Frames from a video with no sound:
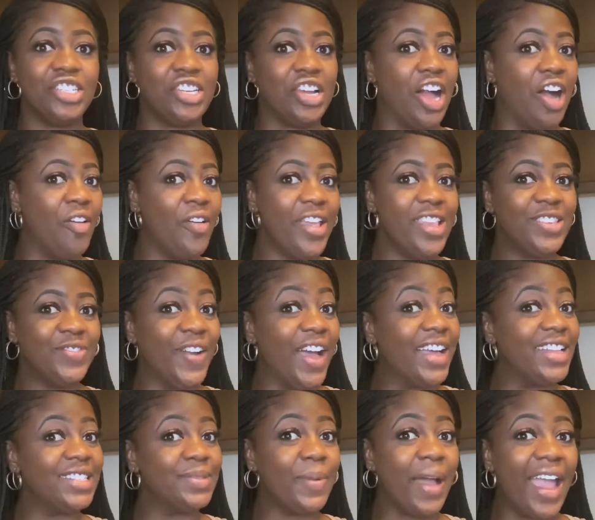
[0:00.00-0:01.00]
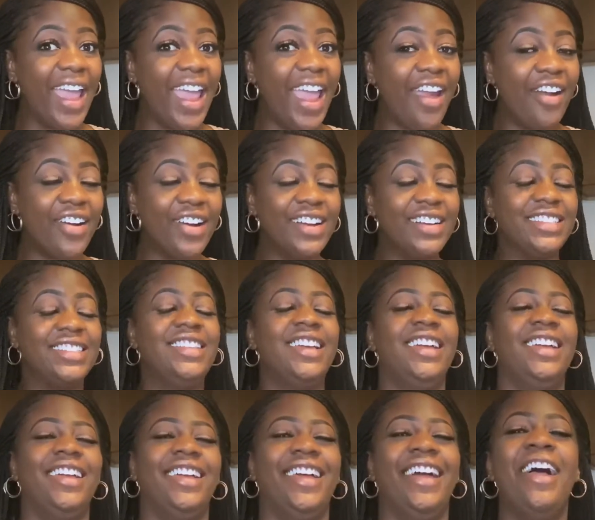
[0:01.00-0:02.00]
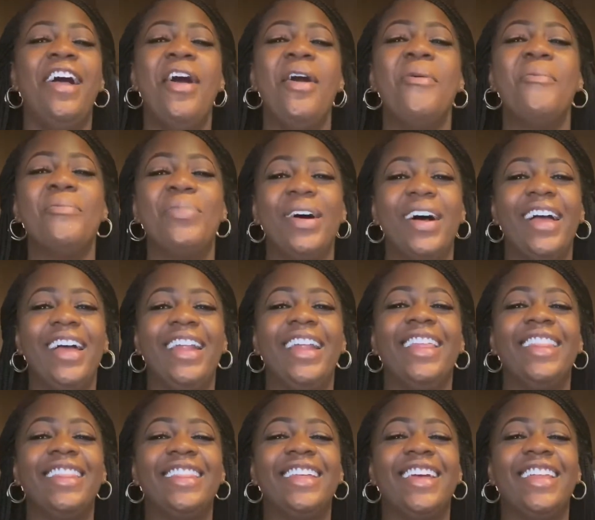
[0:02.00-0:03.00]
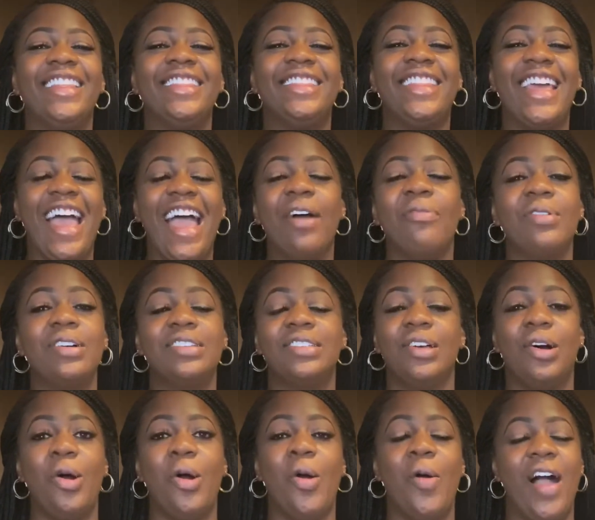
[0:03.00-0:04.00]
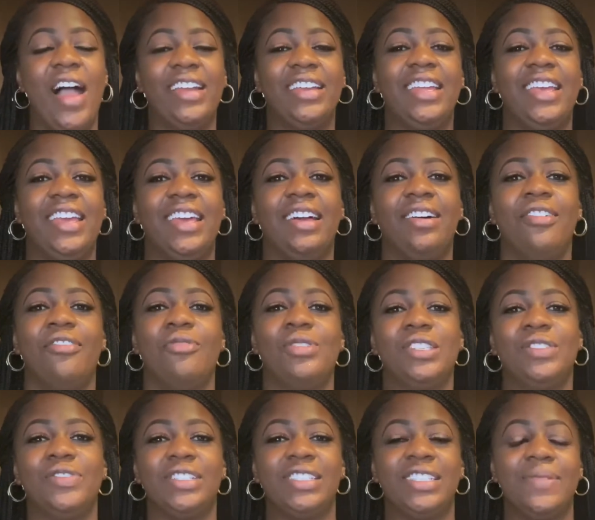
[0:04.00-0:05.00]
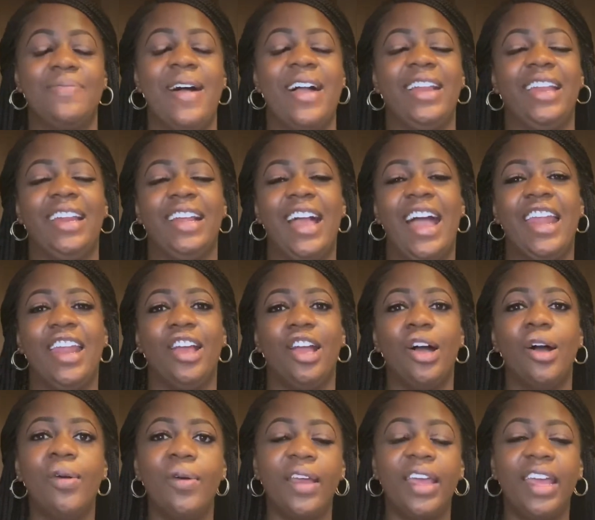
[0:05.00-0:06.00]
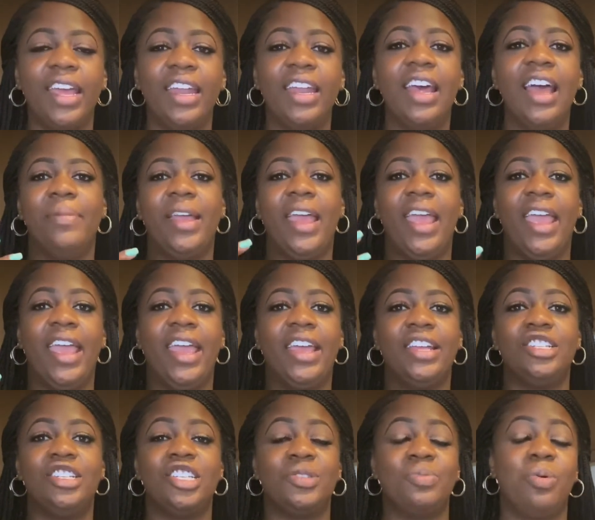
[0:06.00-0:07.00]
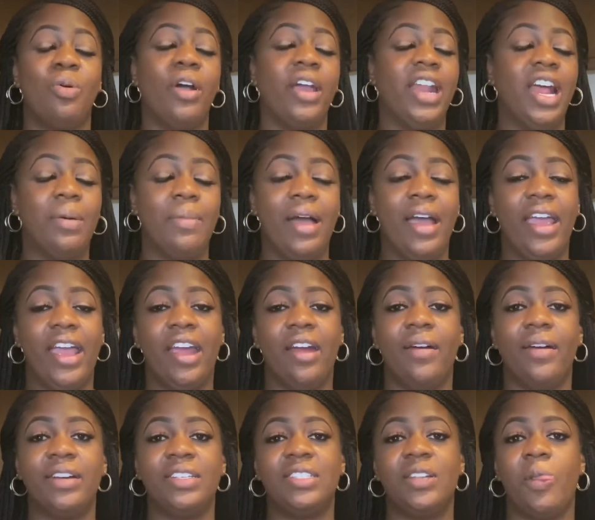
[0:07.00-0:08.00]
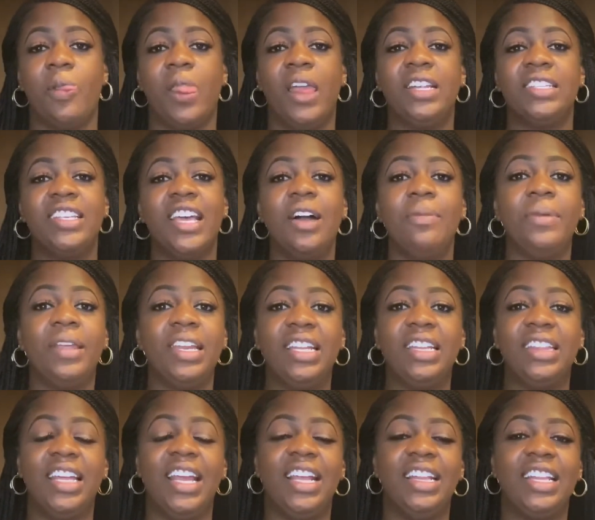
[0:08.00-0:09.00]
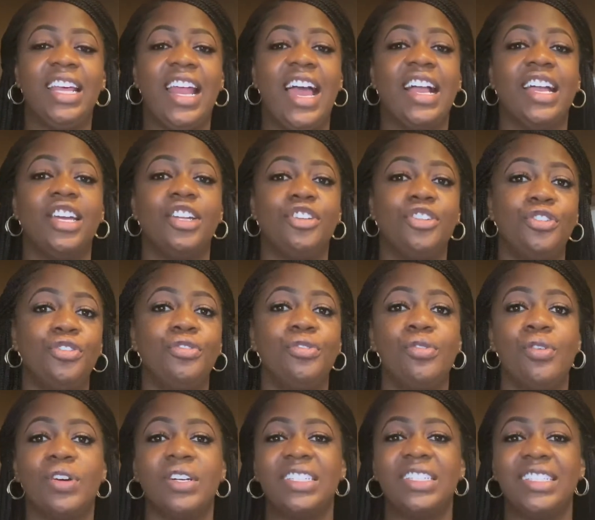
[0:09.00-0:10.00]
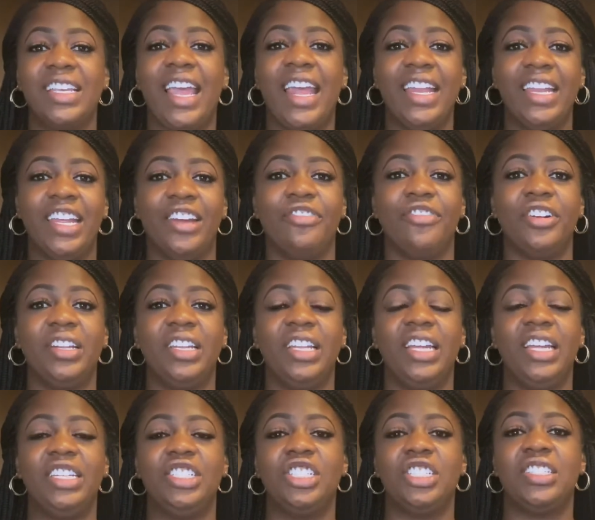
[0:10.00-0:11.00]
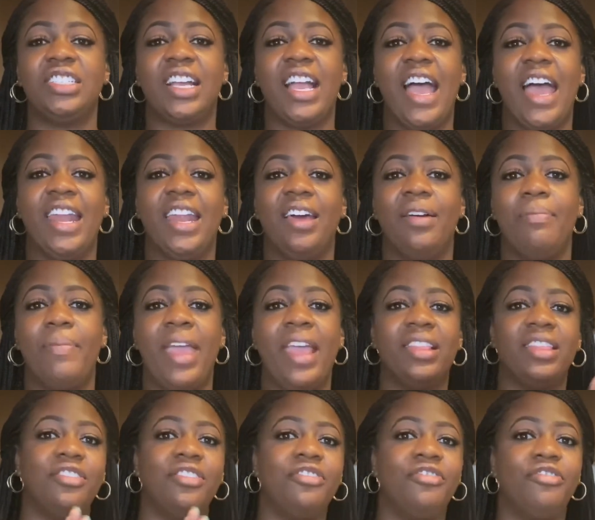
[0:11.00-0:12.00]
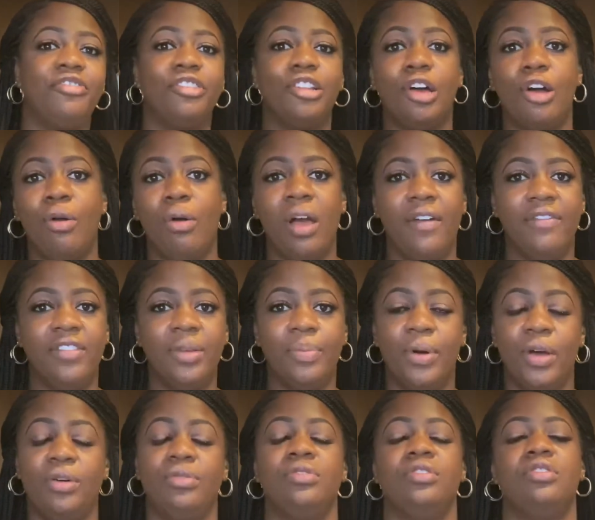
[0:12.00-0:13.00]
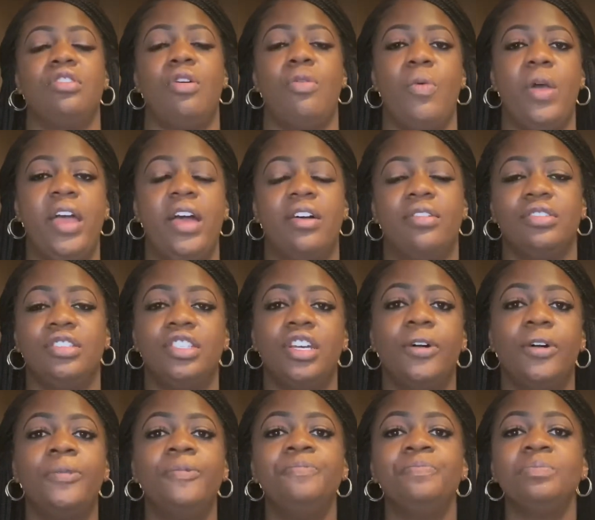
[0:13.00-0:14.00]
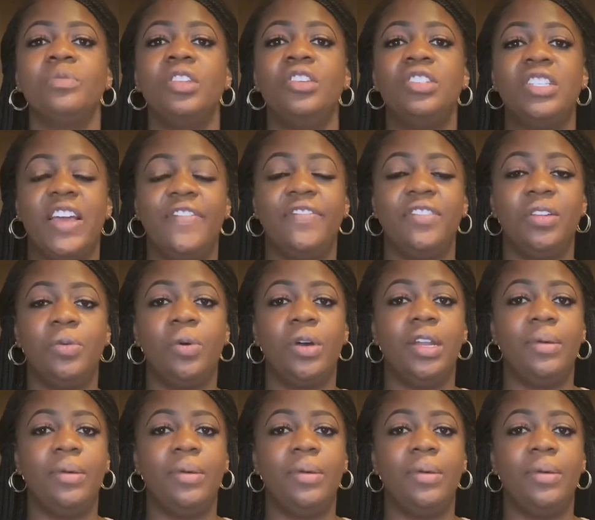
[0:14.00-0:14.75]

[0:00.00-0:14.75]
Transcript: always finds my errors, but that was the whole idea, was for somebody to kind of go in and just point out my errors and tell me anything that I could do or say differently just to kind of make the flow of the post go well. So you definitely want to